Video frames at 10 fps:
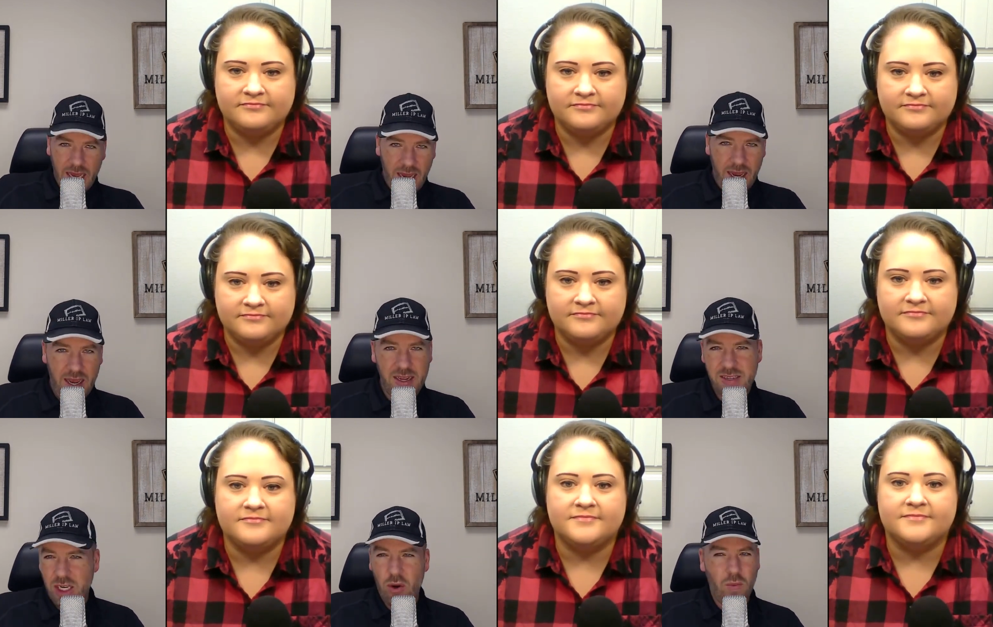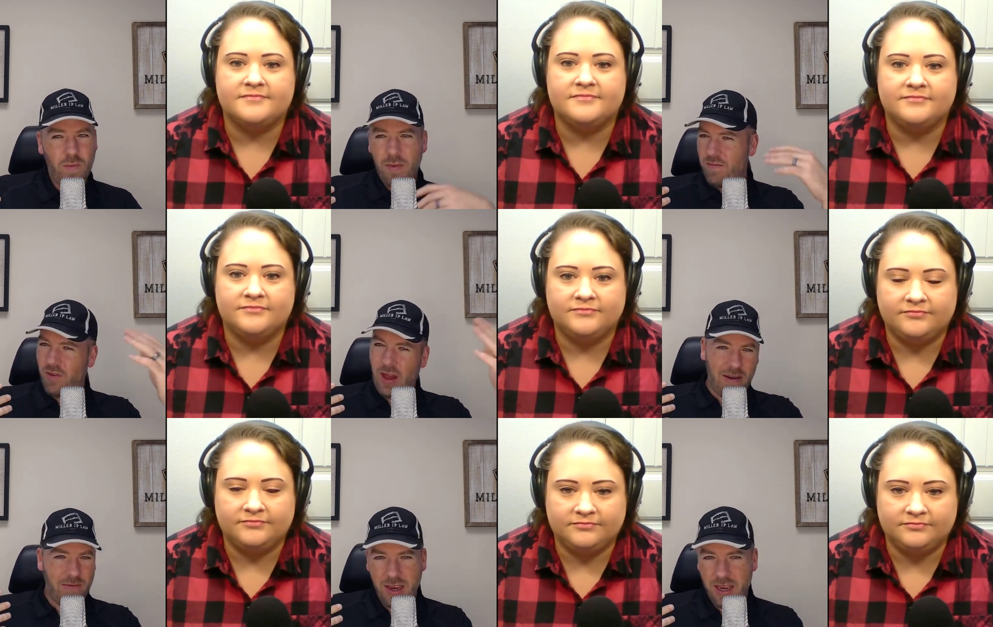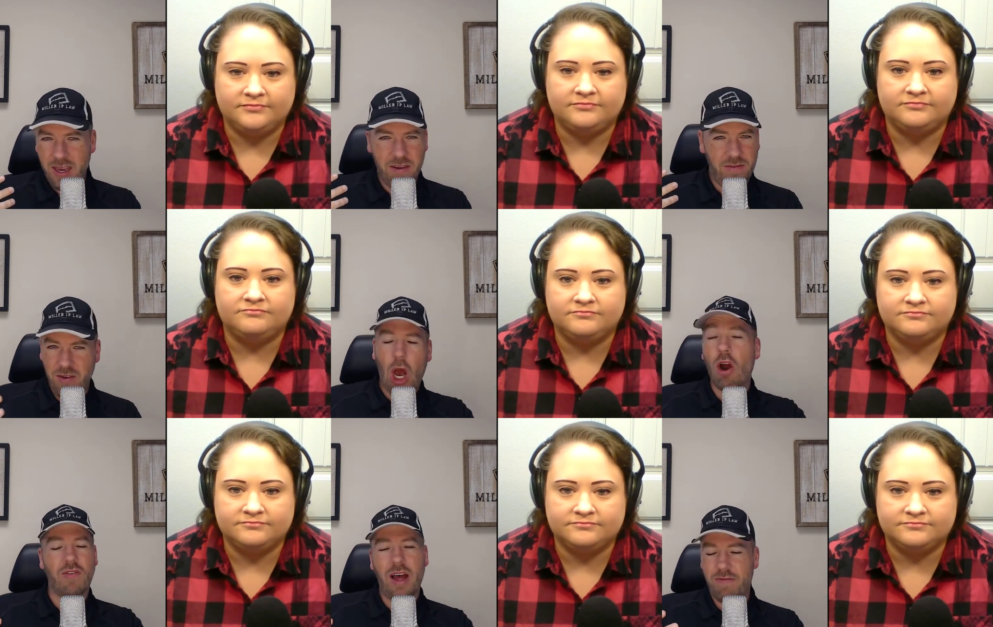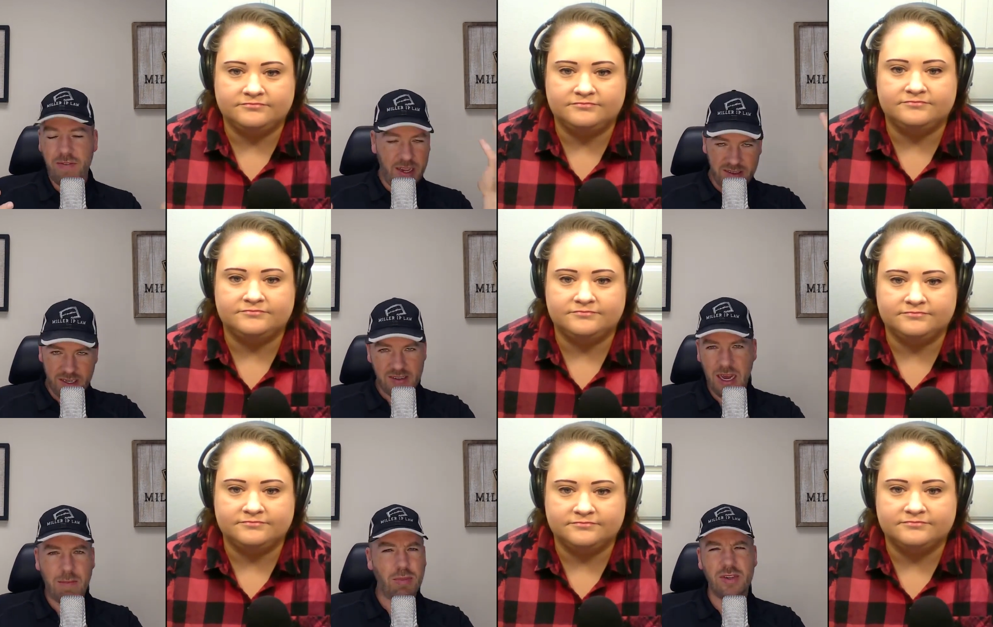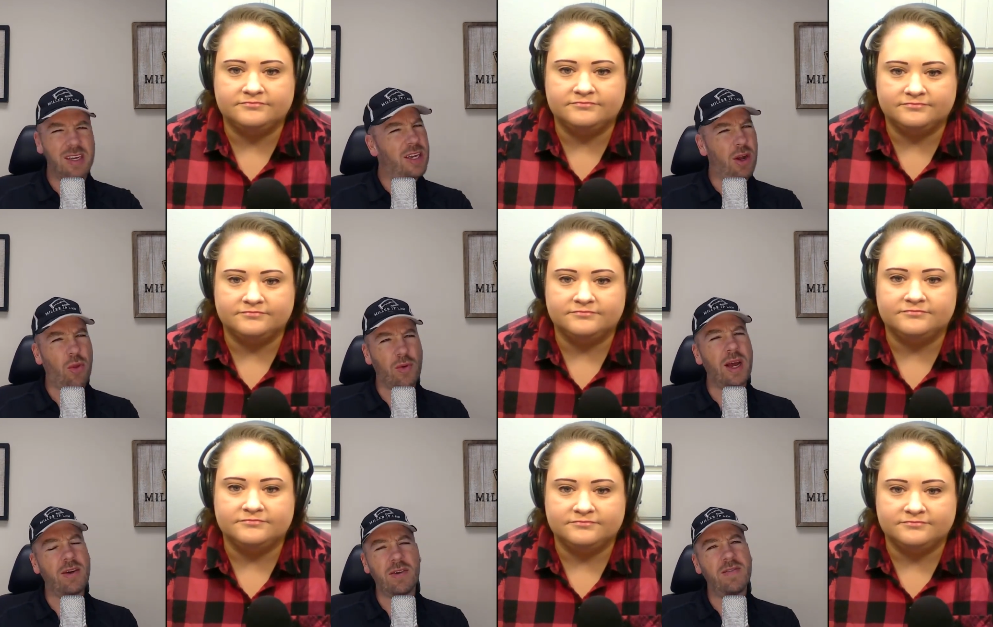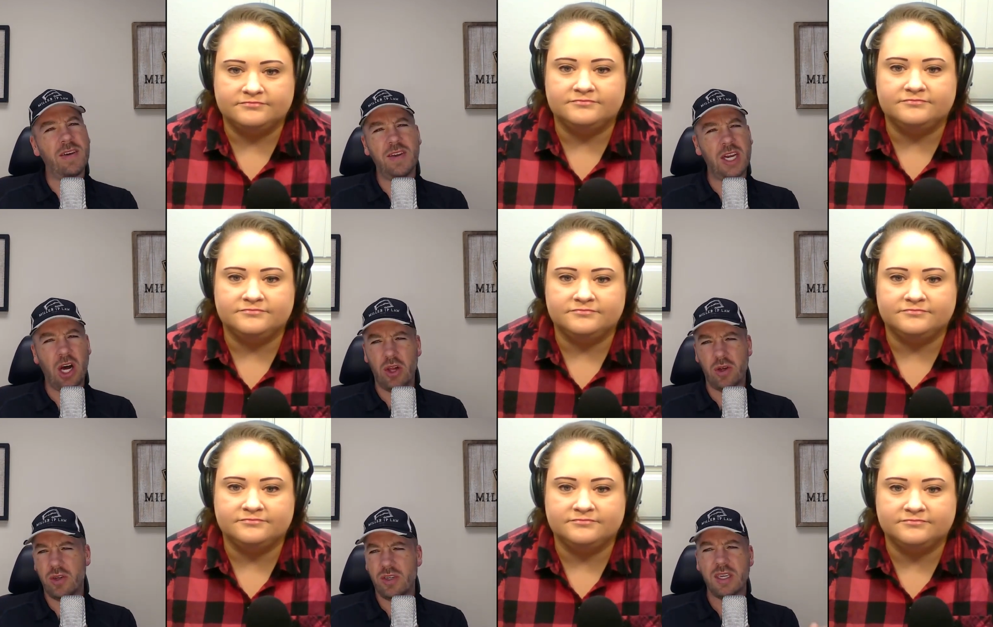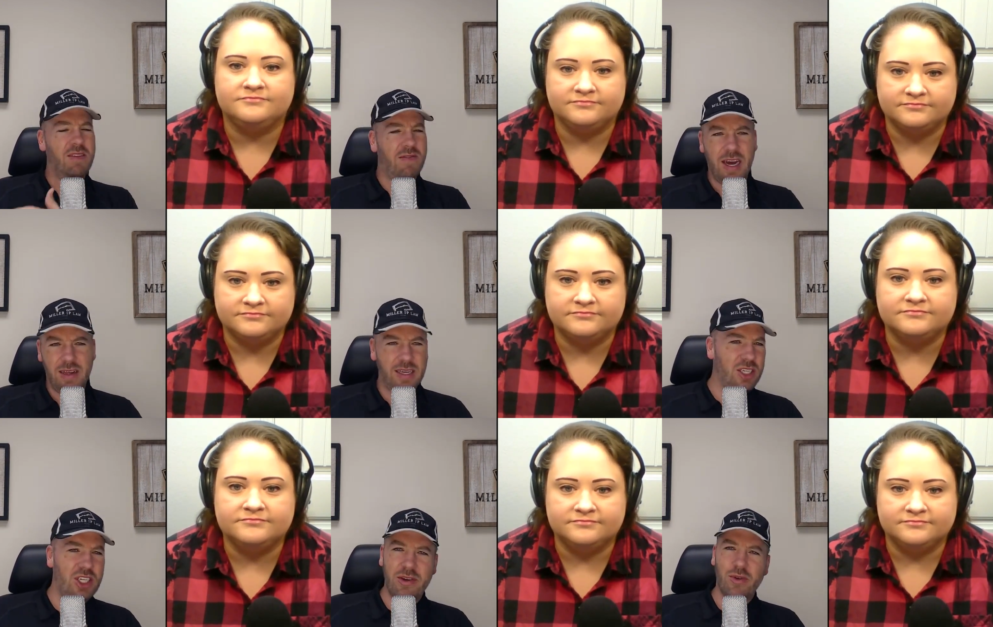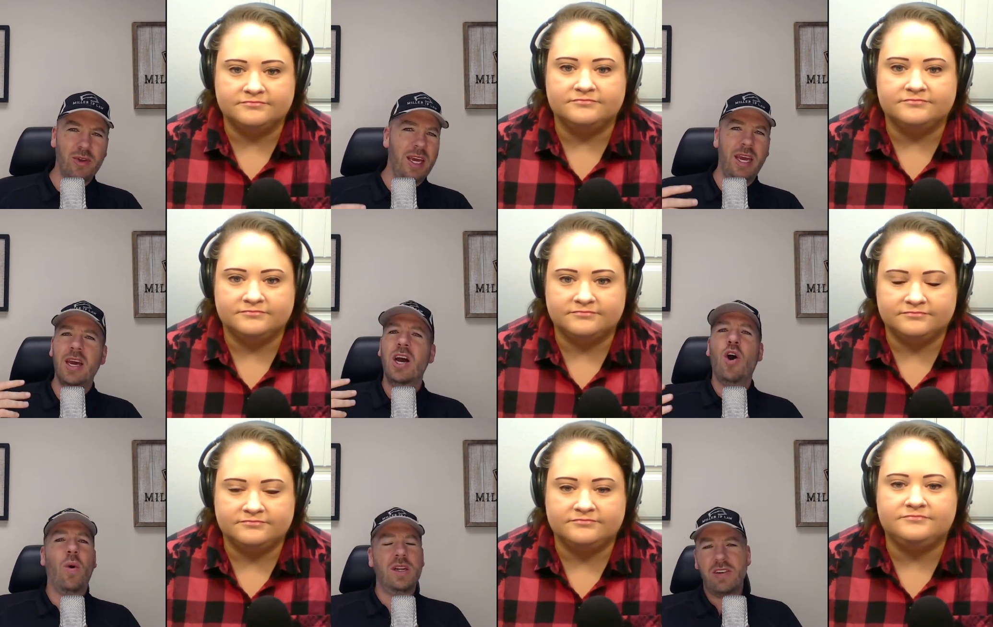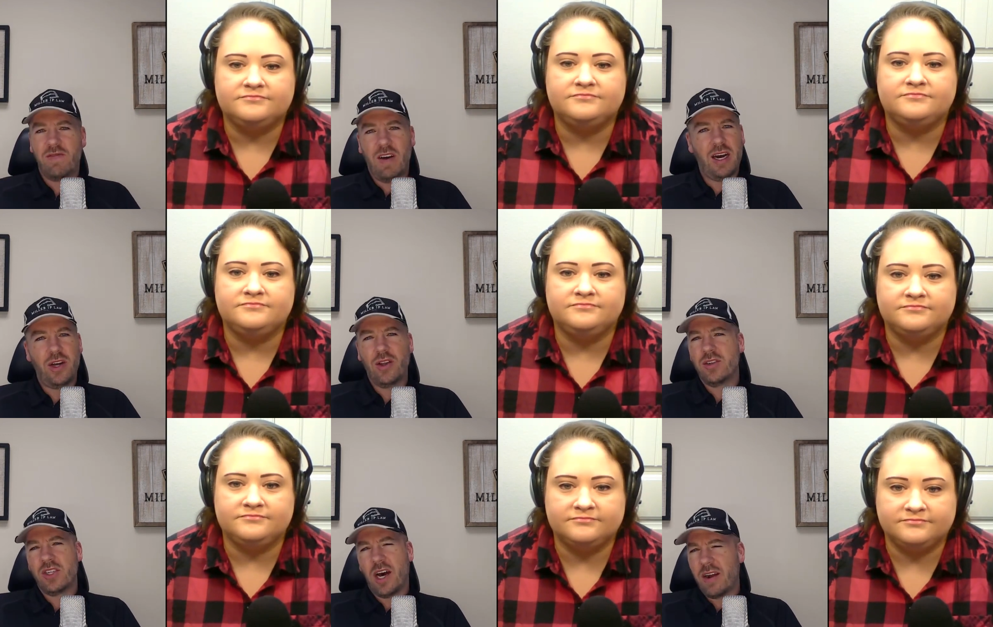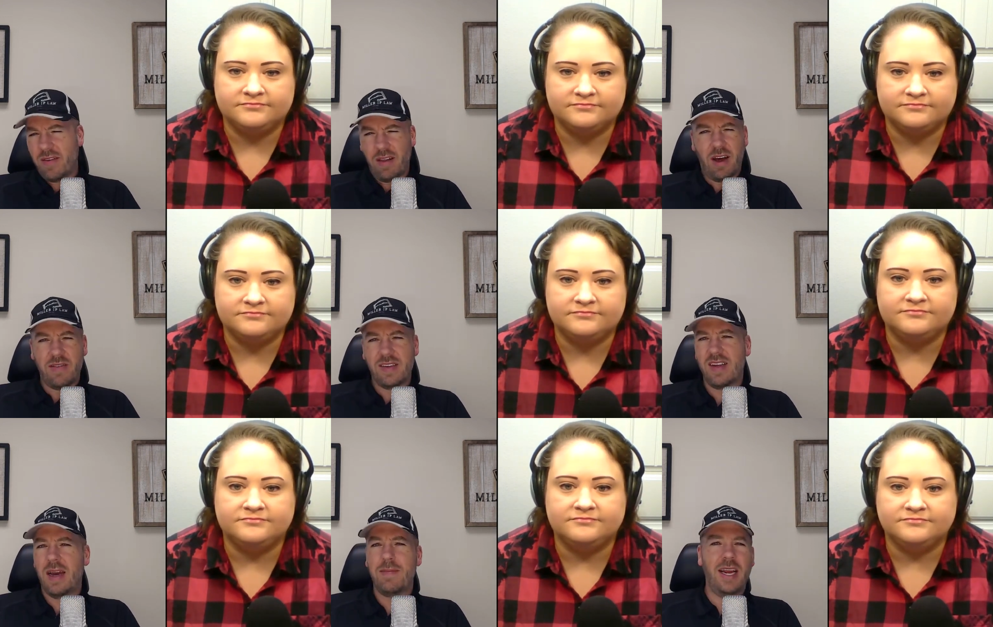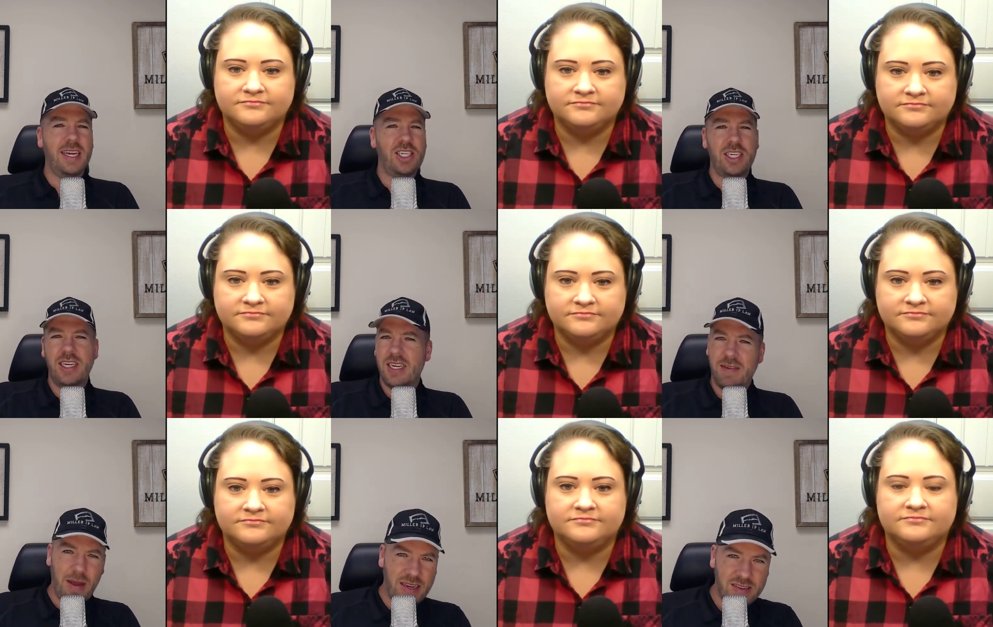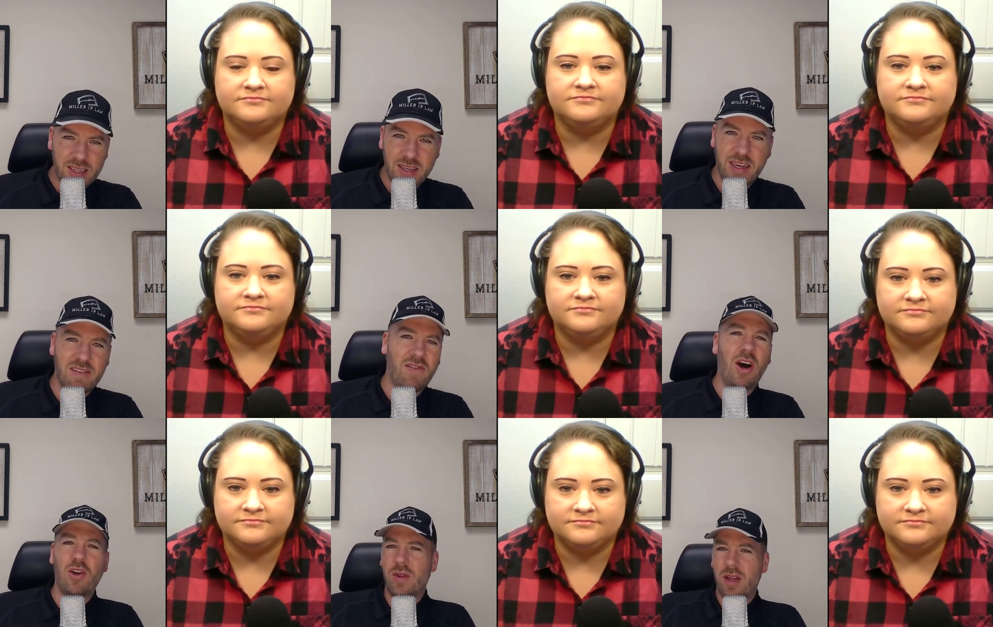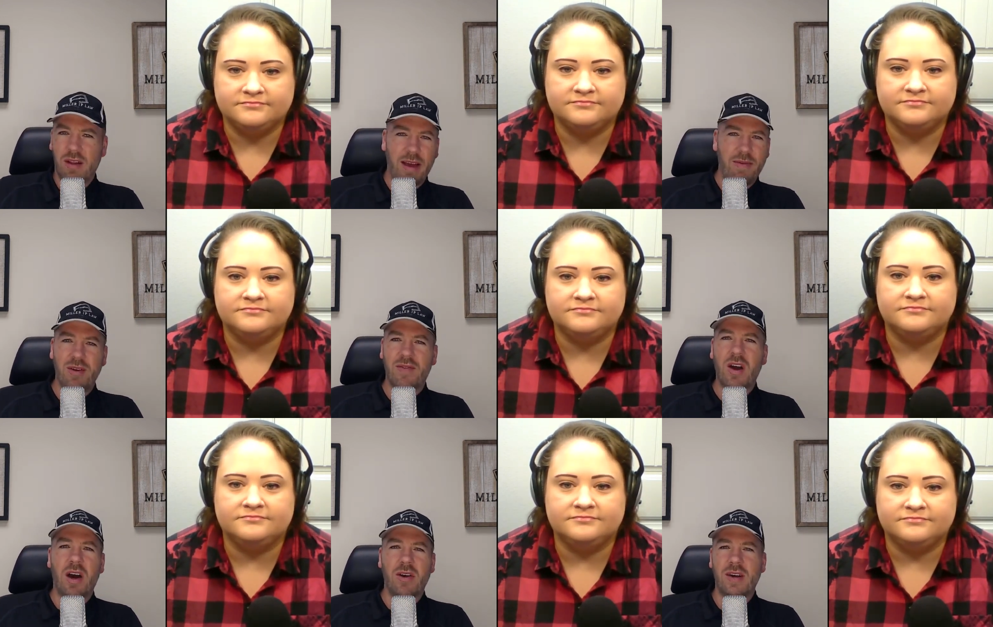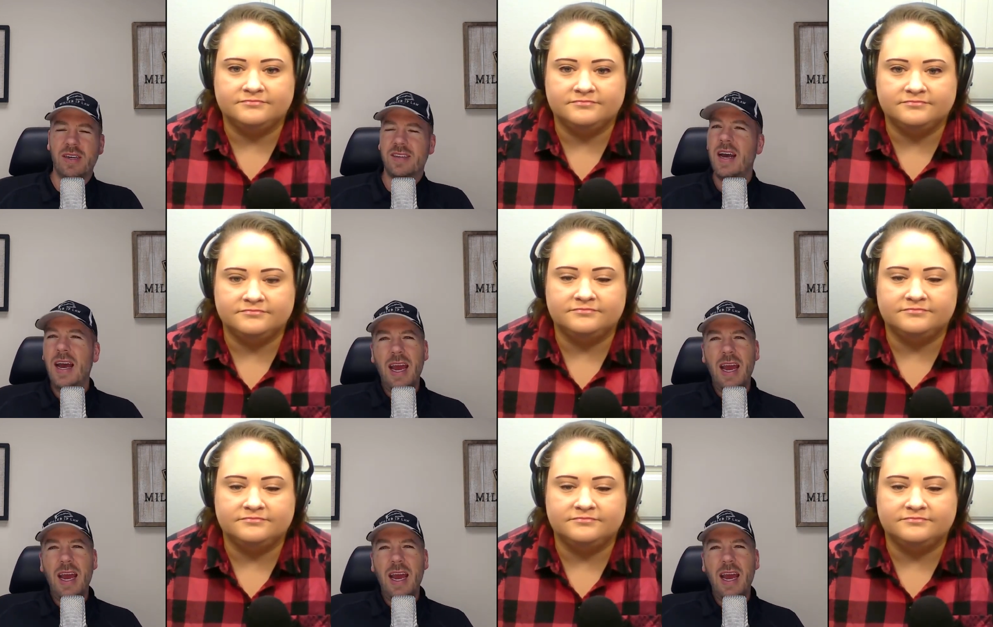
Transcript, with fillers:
Speaker 1: is, you know, flat fee of, our flat fee as an example is, you know, $350 to file it. And generally, once you file it, there's not a lot of examination. It basically gets filed with the Library of Congress.